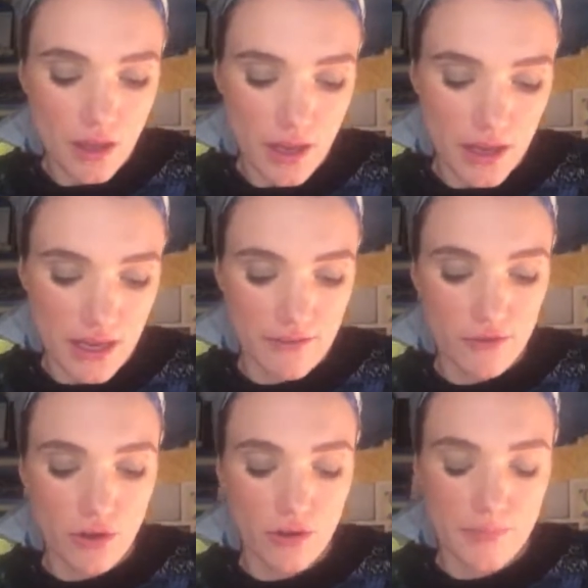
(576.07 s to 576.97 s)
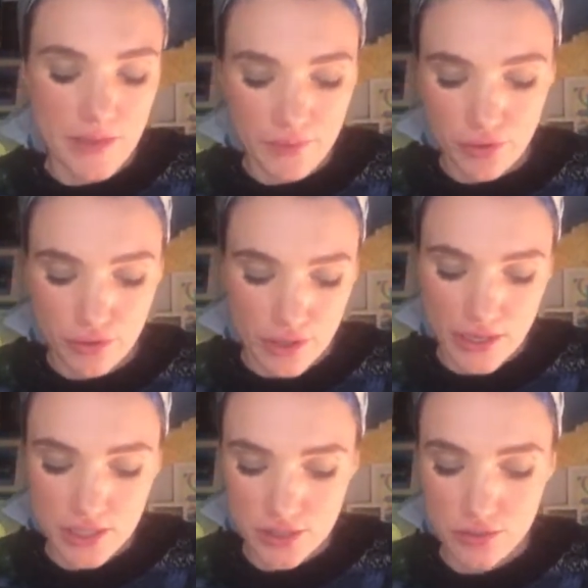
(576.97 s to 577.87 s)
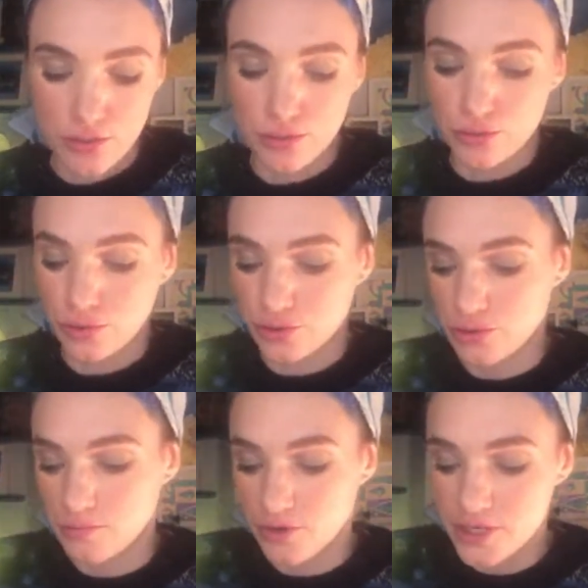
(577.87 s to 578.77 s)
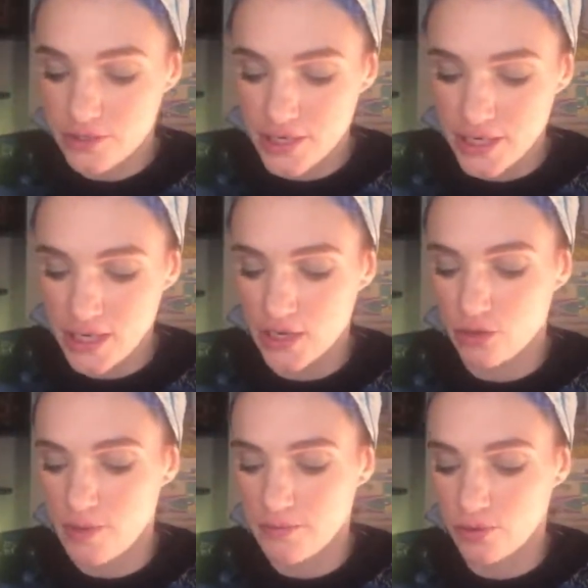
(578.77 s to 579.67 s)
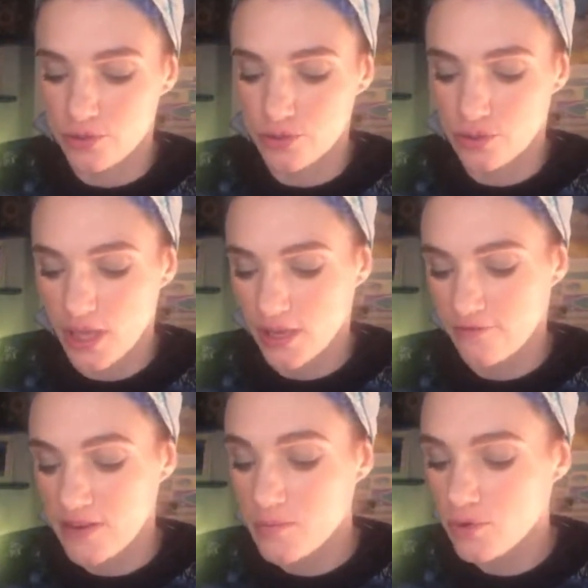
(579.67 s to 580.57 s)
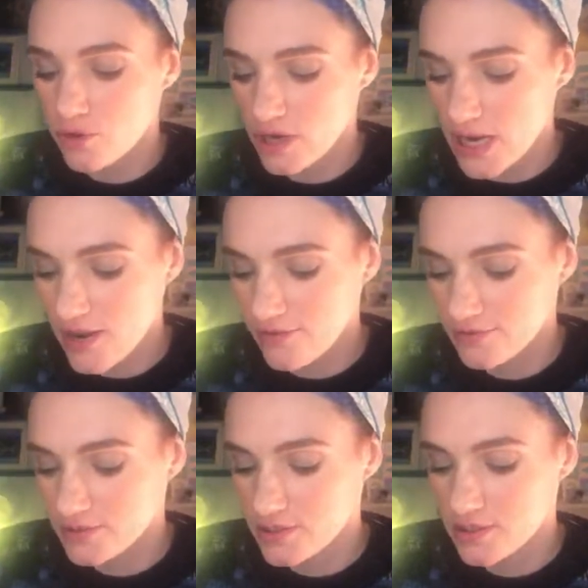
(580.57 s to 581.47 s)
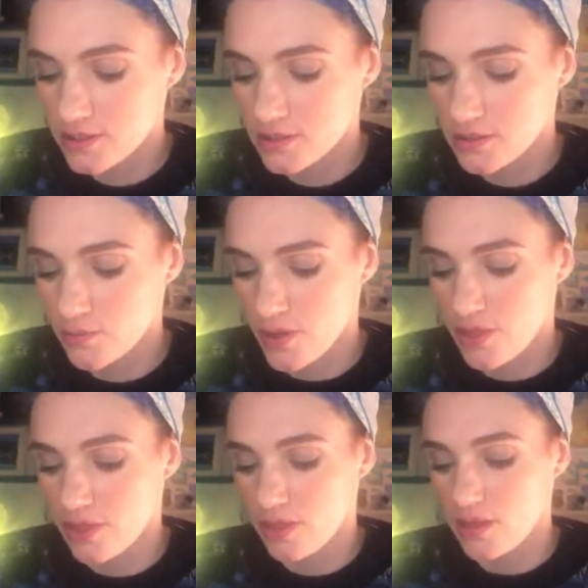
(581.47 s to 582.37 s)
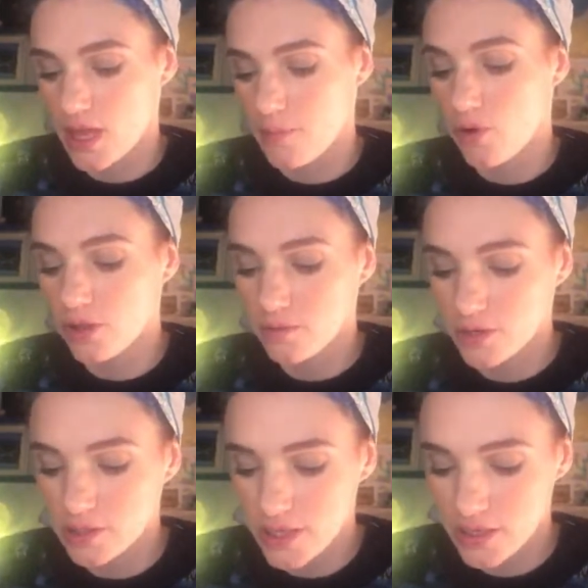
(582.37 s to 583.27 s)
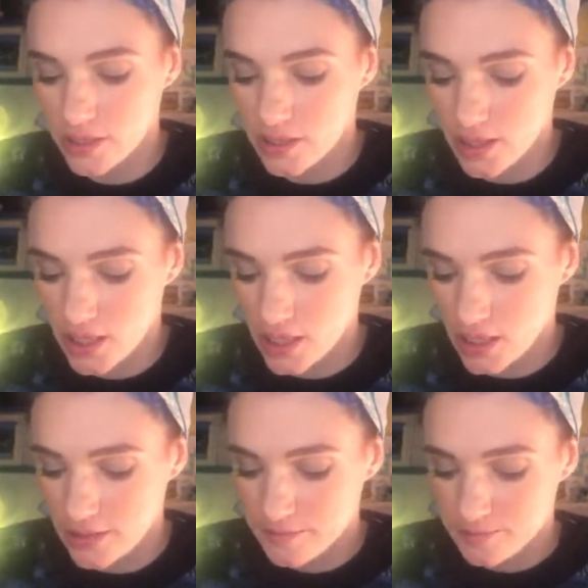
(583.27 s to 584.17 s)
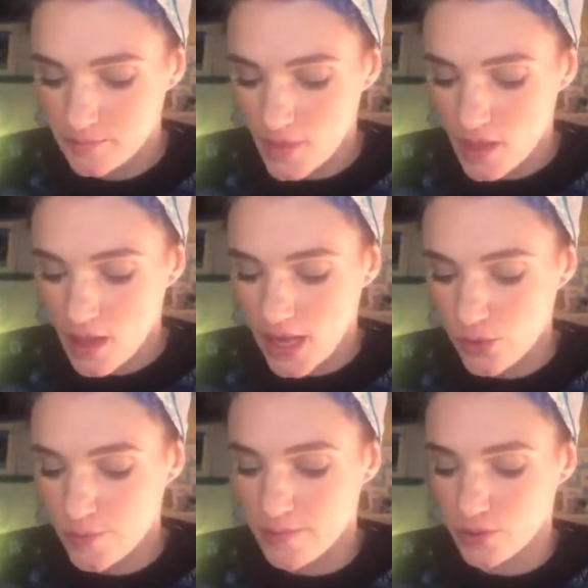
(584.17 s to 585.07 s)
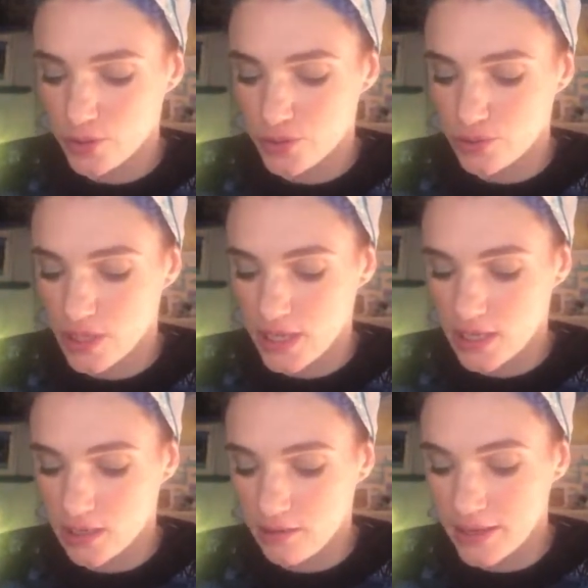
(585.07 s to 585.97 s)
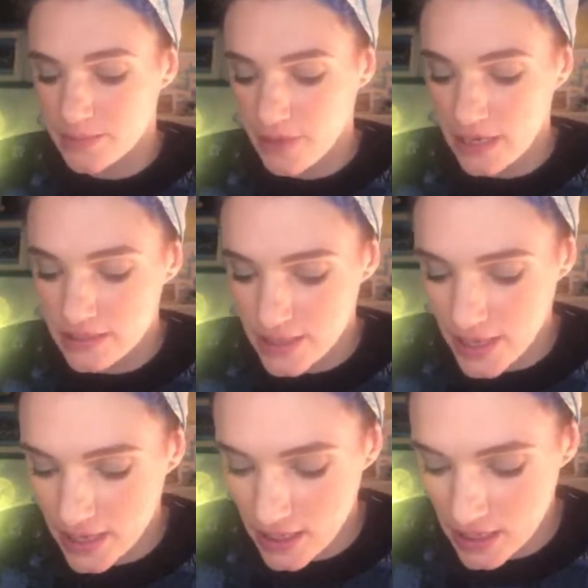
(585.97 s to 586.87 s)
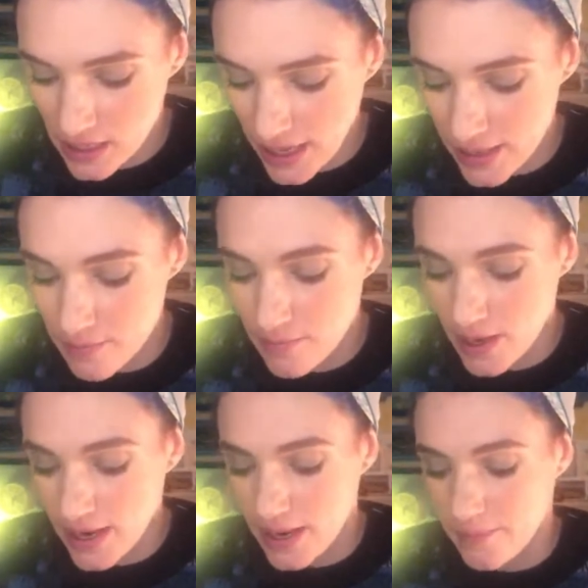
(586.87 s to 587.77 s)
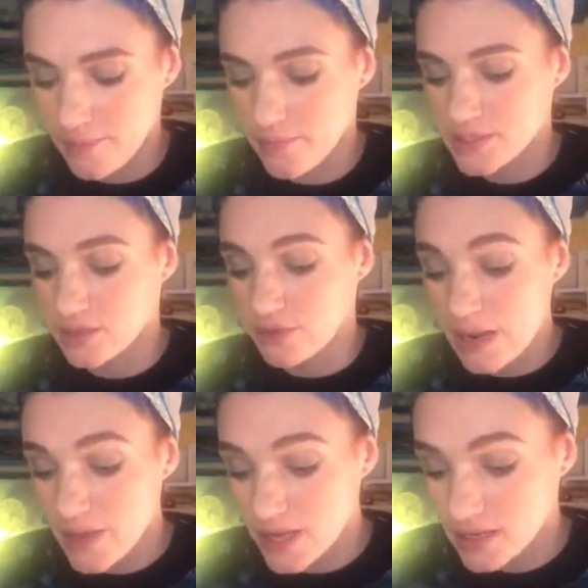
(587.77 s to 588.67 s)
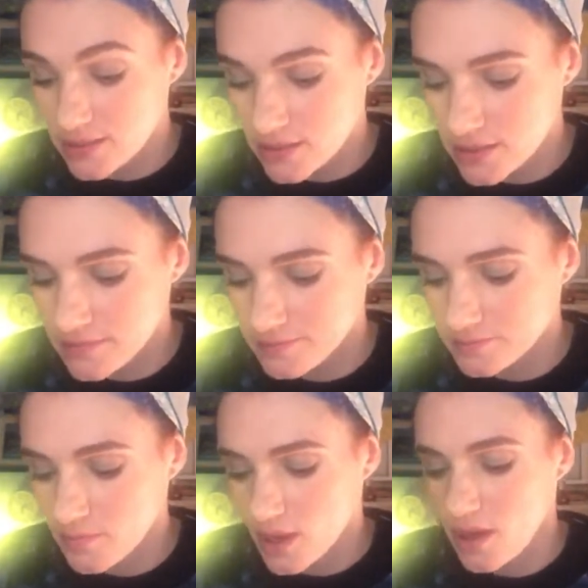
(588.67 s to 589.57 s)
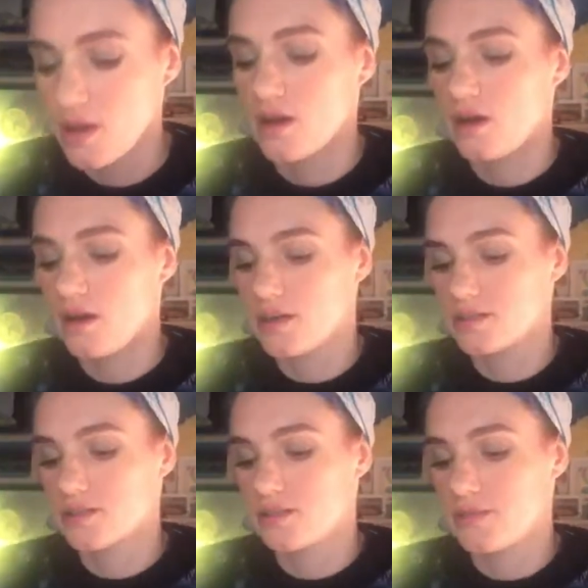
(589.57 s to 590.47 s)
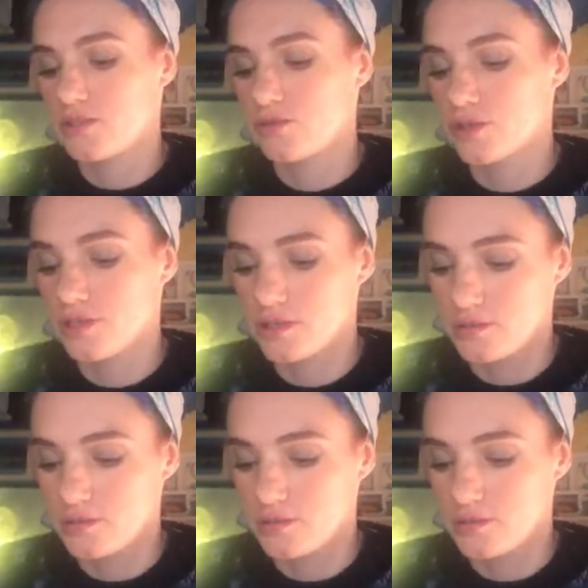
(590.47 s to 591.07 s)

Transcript: I've got people who are into who do embroidery. I know people who do like Fimo crafts with polymer clay. I know people who do like glass painting and ceramics. Oh, it's going to be so good.